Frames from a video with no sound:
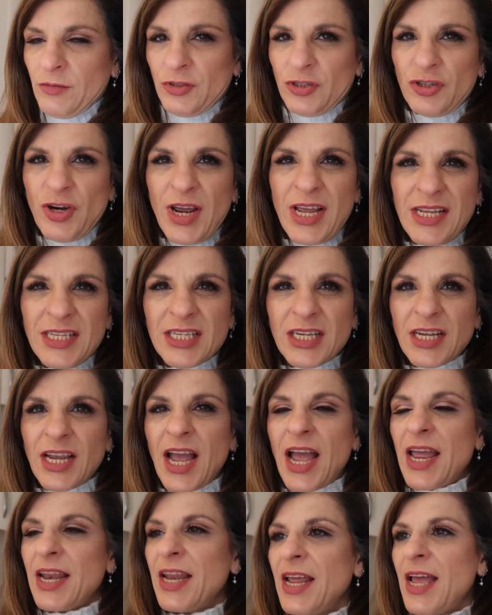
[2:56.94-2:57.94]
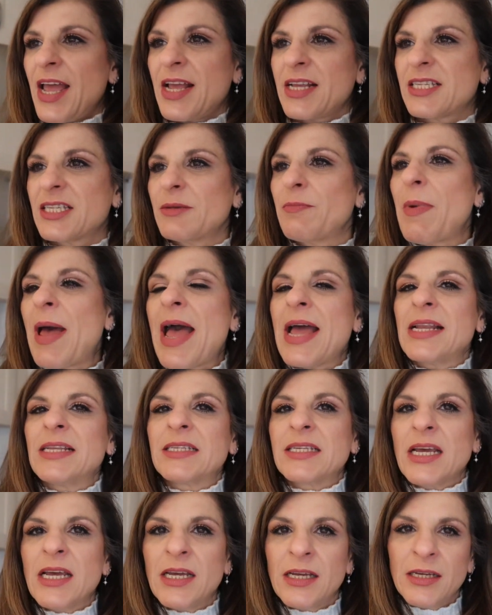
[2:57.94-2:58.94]
Trying to kind of
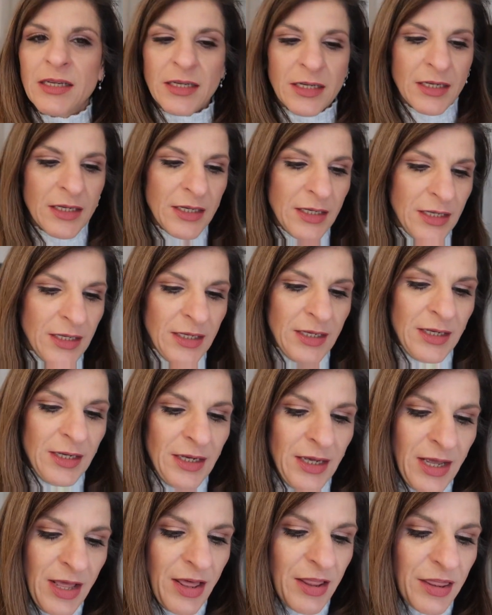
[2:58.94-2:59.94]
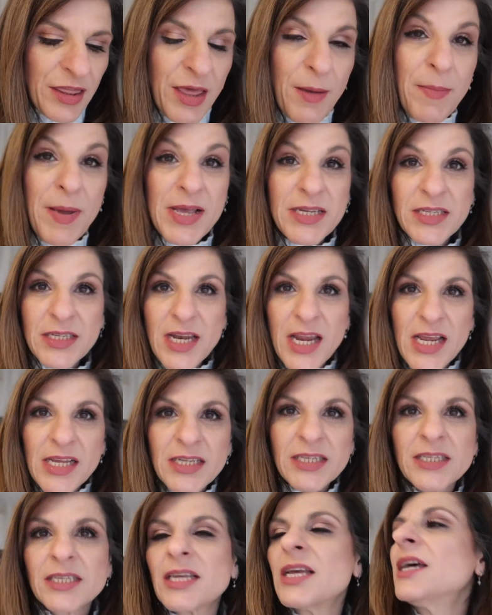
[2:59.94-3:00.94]
expand the
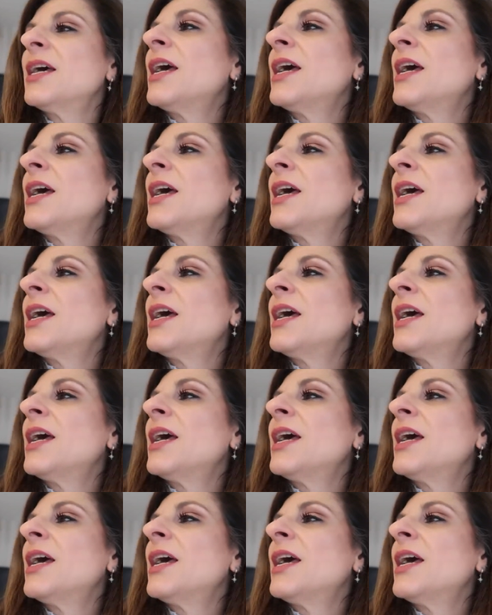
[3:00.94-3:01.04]
business